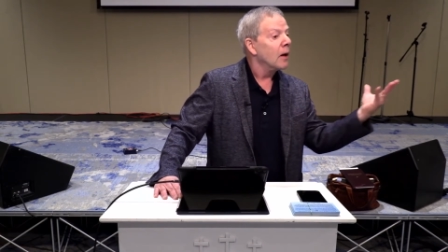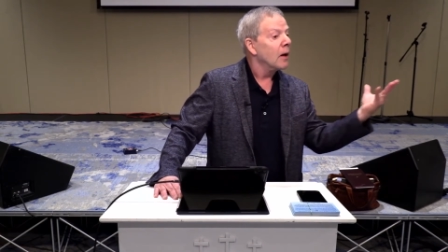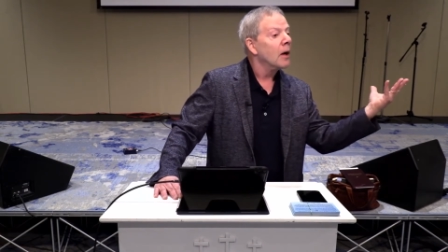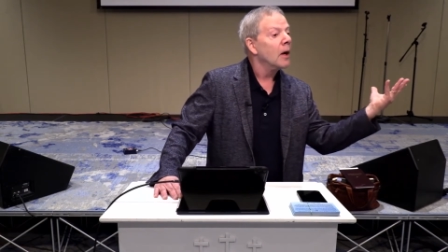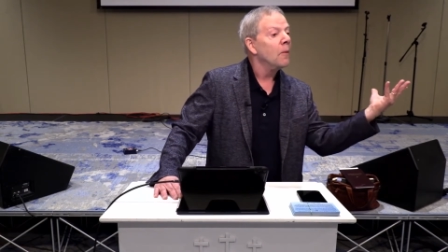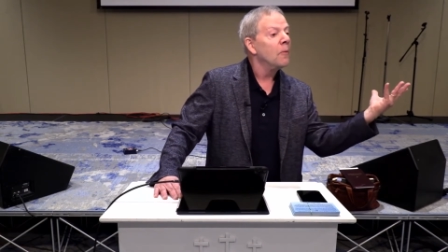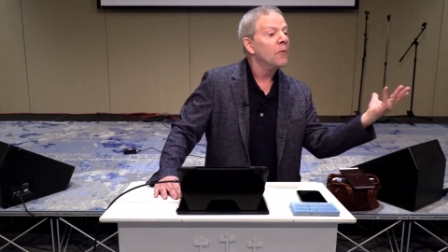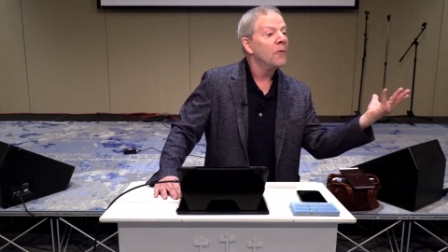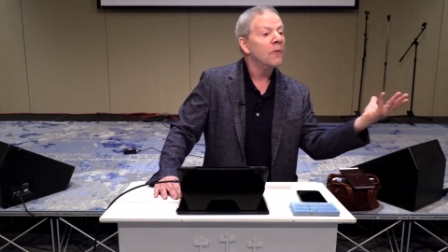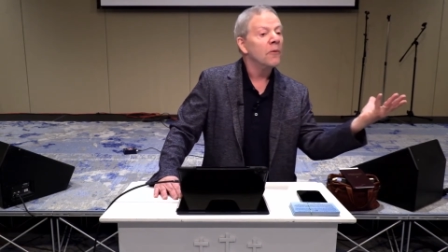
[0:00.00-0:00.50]

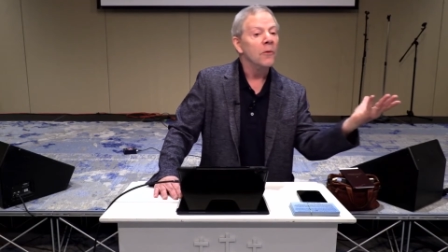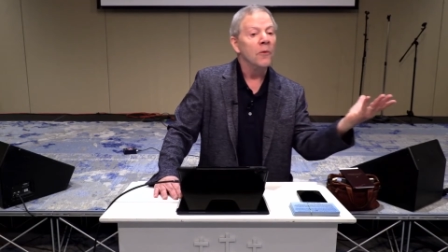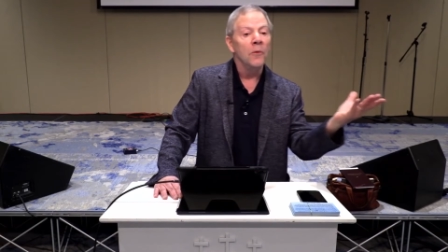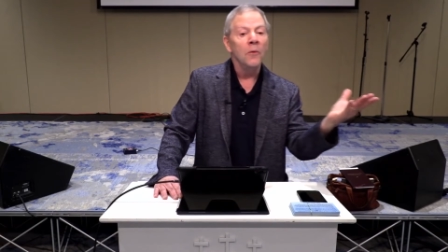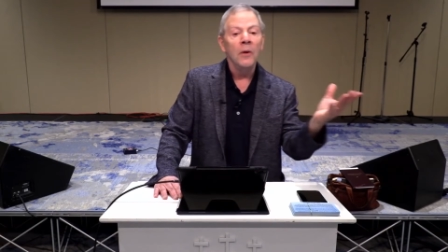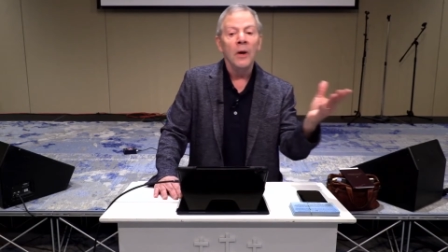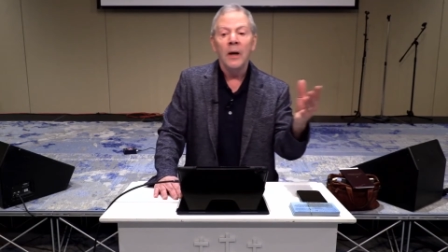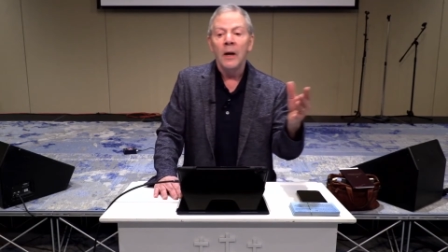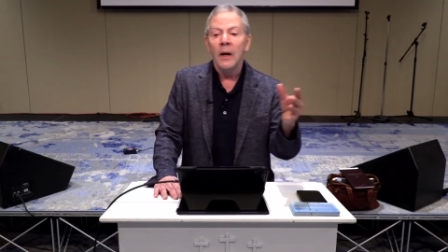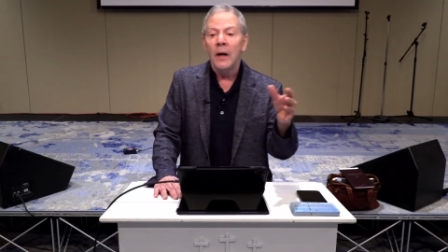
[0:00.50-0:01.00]
come
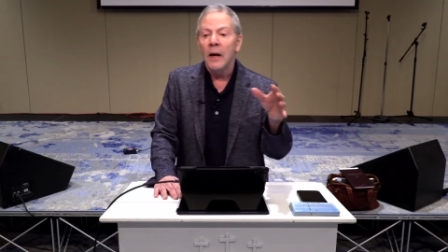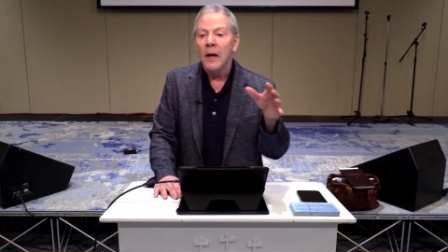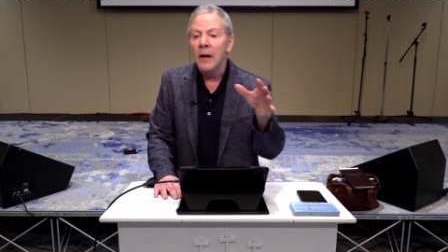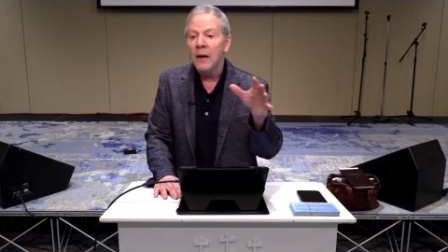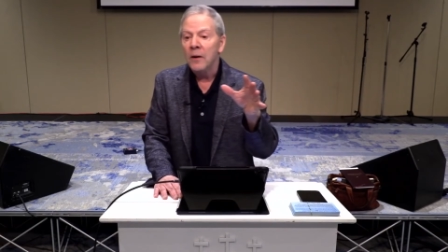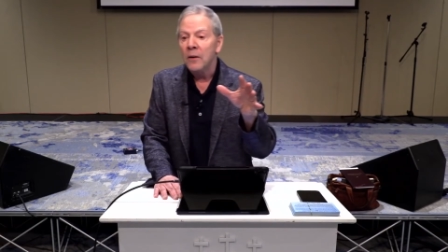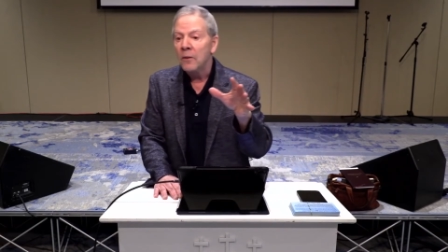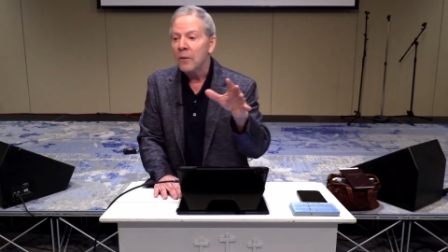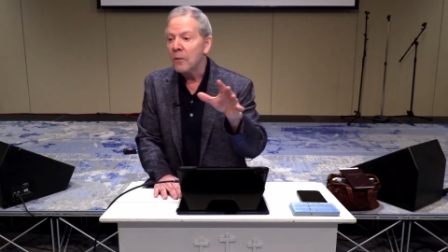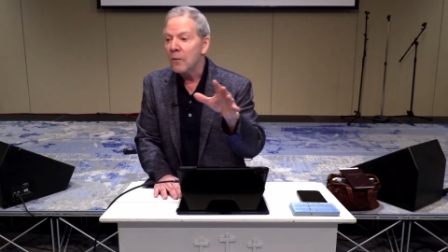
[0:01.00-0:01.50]
through
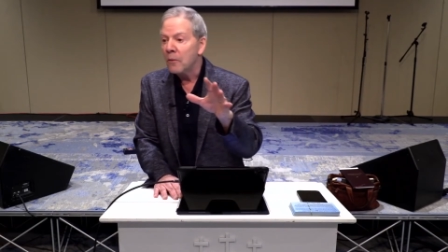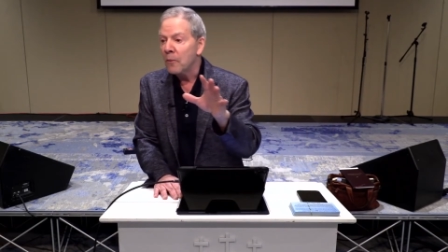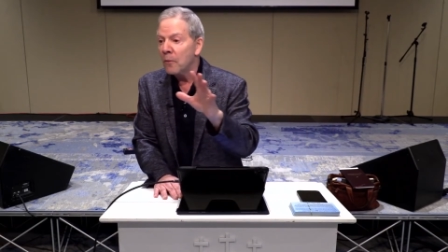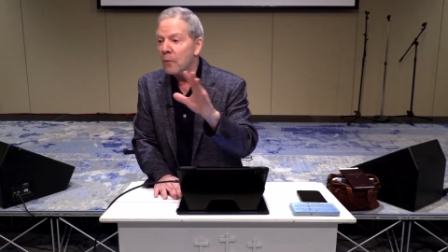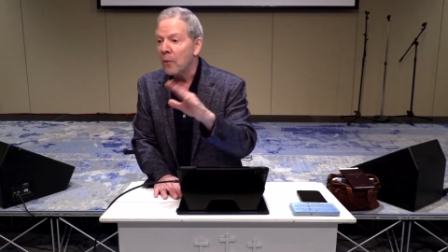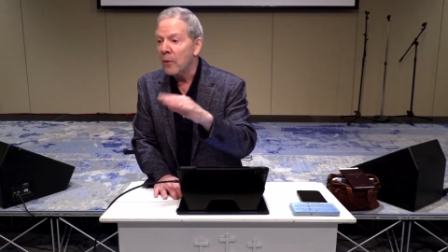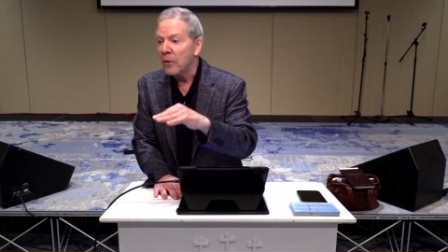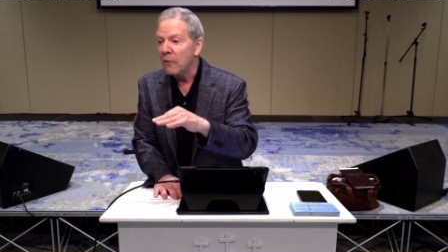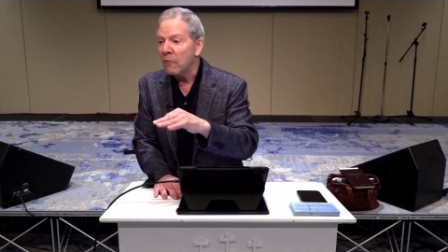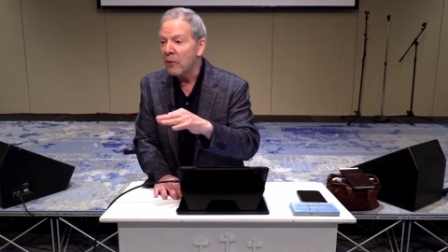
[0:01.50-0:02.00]
and
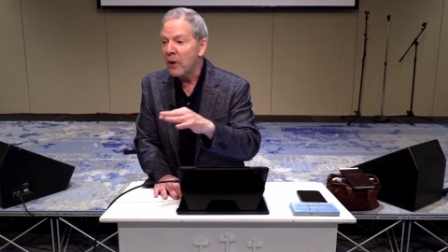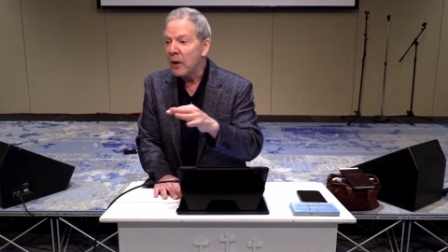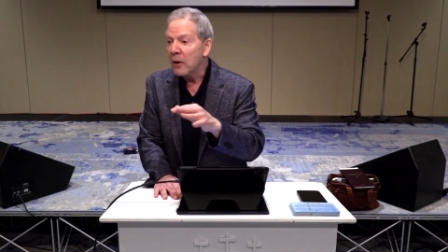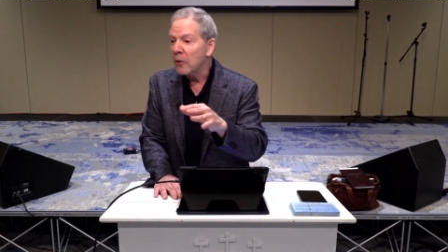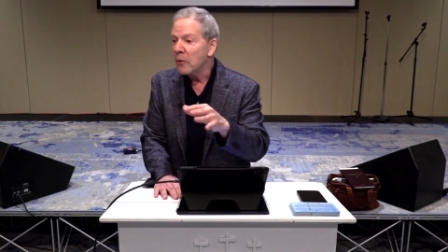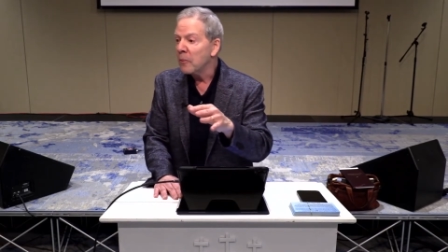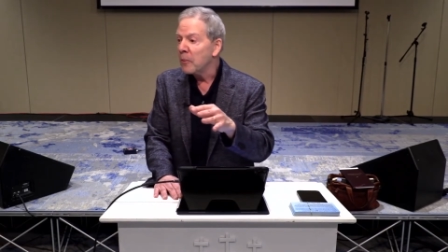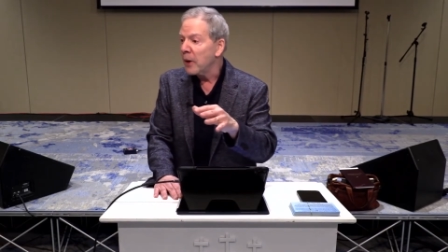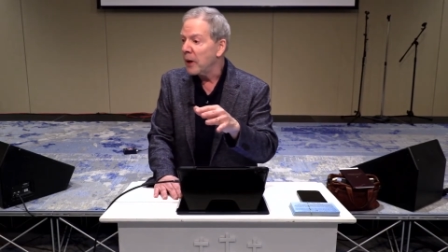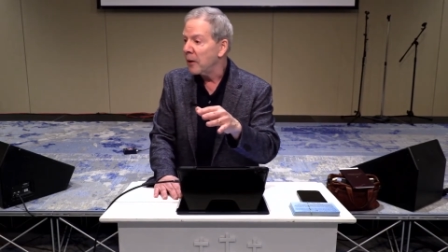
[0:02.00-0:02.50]
on a
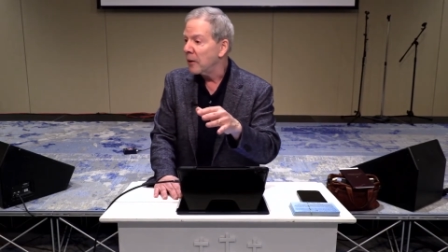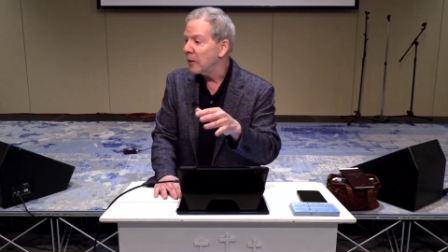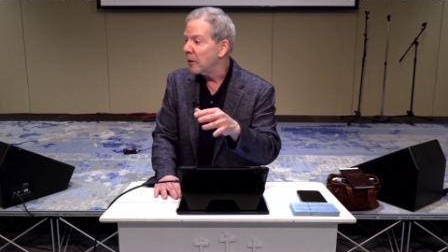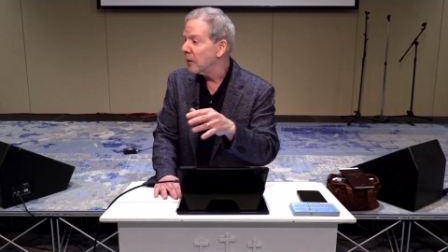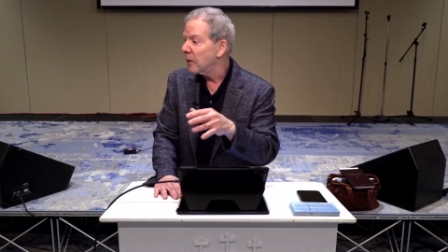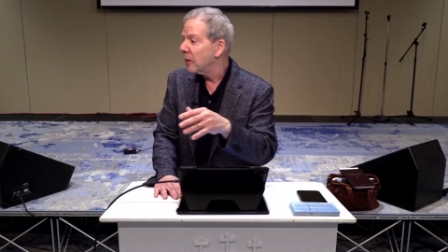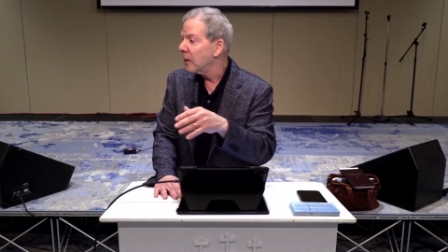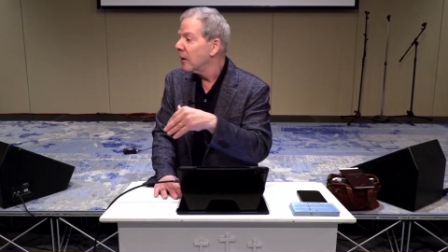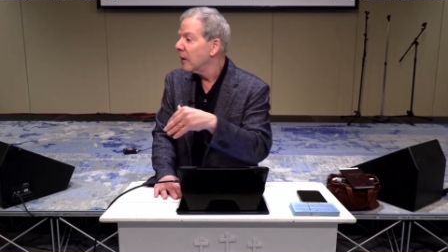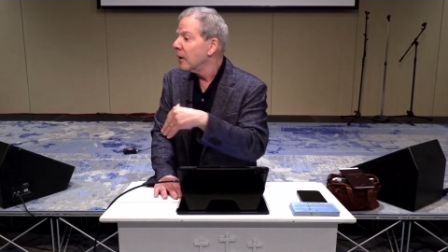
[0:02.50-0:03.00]
regular
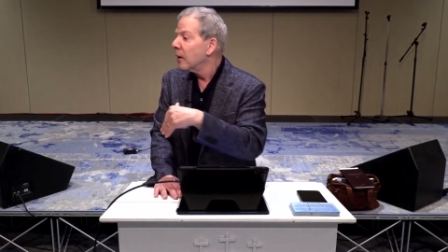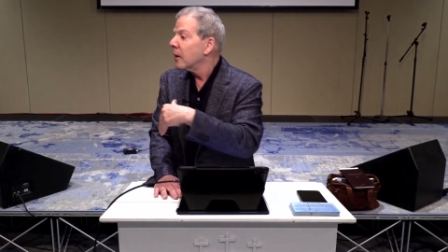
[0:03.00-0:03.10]
basis